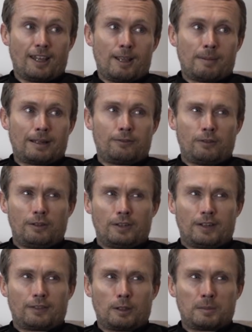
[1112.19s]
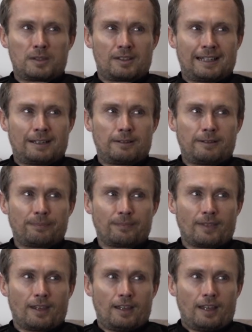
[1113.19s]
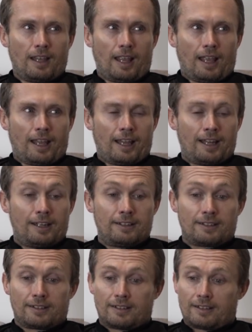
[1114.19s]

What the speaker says: about 45 kilometers an hour. And